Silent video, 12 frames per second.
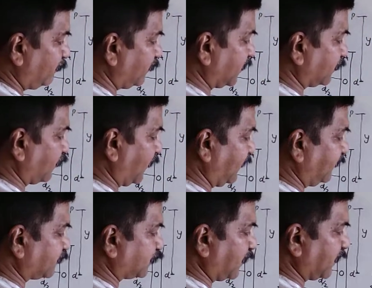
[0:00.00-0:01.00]
this y
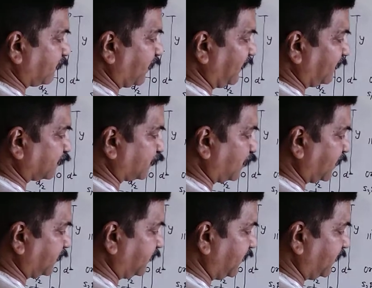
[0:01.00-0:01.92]
square,